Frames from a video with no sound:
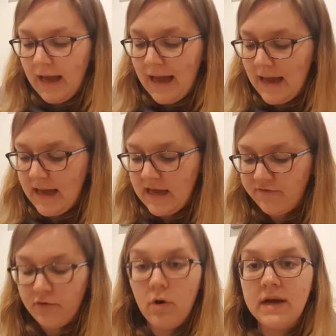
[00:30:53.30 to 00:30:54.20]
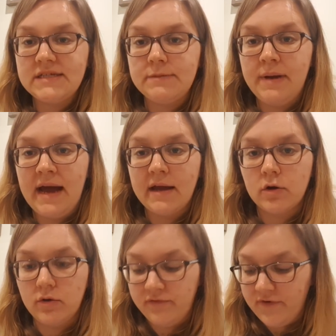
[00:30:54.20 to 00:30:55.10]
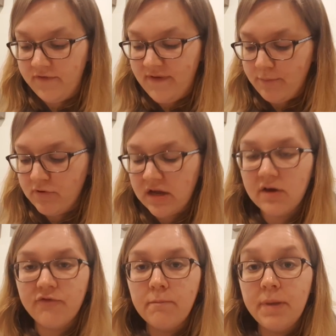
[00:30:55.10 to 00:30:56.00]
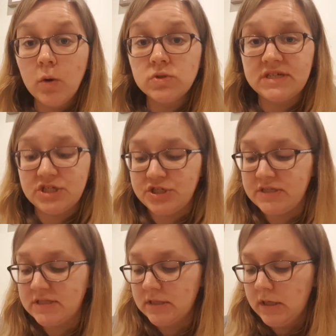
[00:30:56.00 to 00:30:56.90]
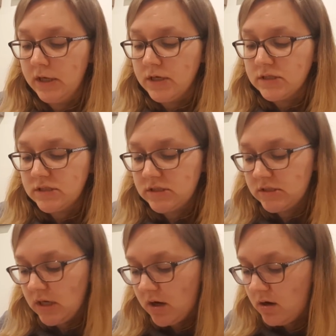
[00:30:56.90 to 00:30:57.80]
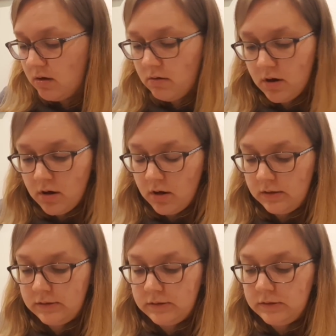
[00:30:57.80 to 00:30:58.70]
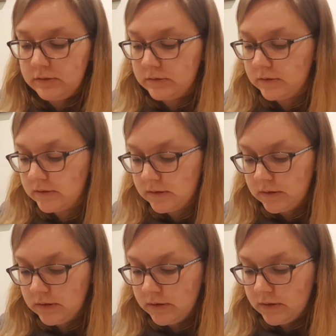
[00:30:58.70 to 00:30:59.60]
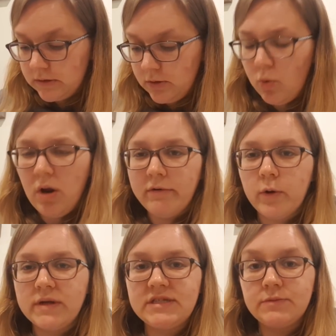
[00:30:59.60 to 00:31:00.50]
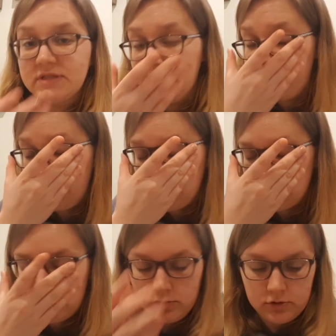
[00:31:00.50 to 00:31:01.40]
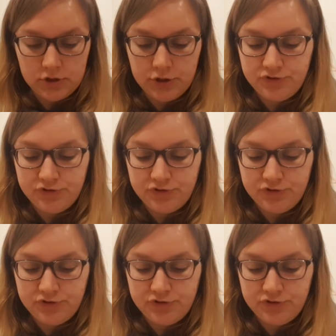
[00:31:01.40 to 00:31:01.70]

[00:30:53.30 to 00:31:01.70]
a variety pack of fabric from Pole Stitches. So all I requested was something that's not too